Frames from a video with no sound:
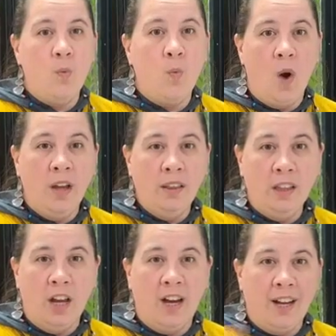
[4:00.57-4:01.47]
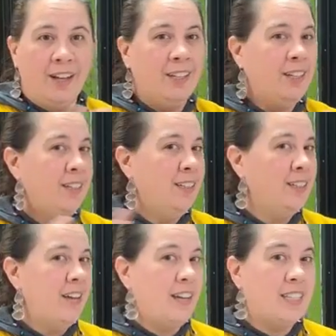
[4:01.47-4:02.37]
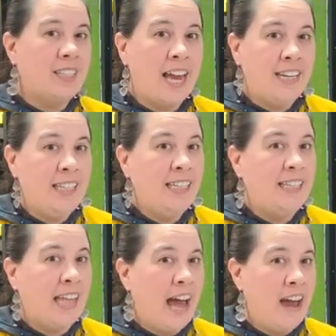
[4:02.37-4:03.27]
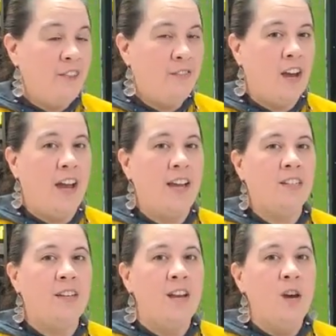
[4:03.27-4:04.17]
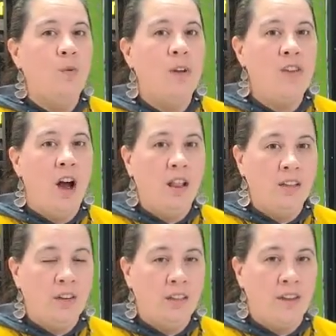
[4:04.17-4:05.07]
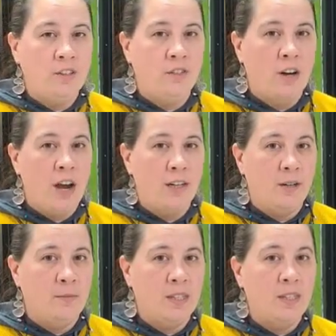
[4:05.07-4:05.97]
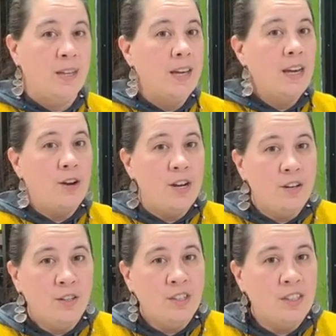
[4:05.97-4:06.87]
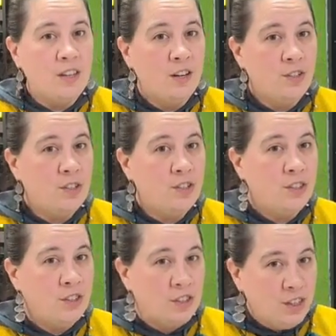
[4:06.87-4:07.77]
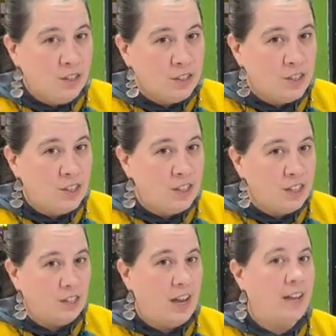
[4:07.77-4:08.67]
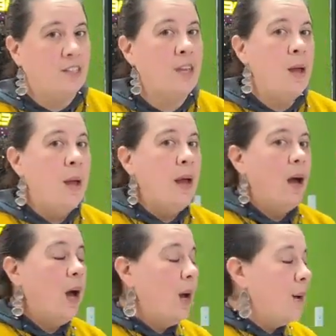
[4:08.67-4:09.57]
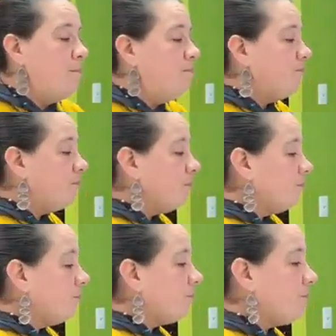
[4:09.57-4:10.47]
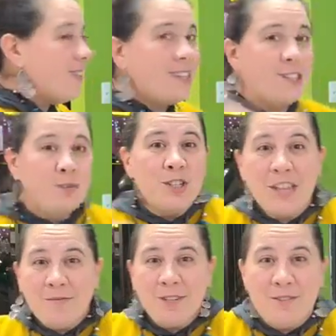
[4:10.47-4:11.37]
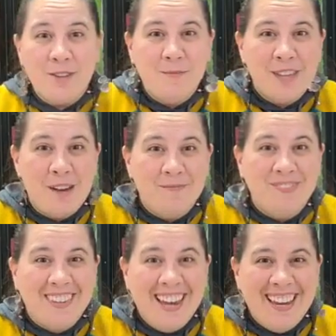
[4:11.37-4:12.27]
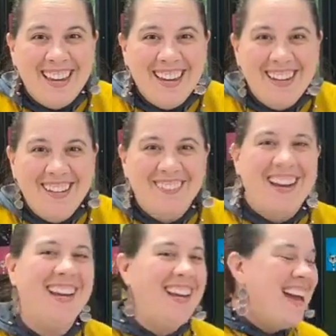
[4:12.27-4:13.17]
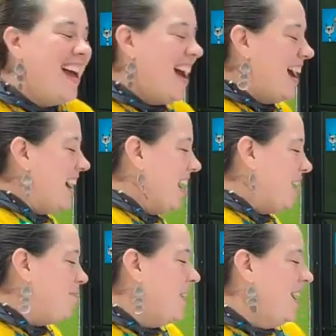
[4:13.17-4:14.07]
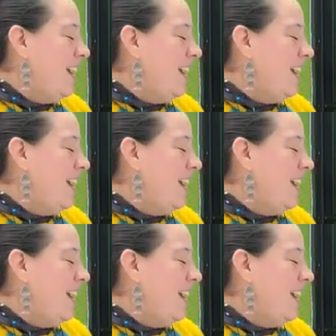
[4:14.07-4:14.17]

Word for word: one long extended live night with all of our leftover items. Now here's here's here's the deal, guys. Um, someone just gave me two thumbs up. Thank you. um,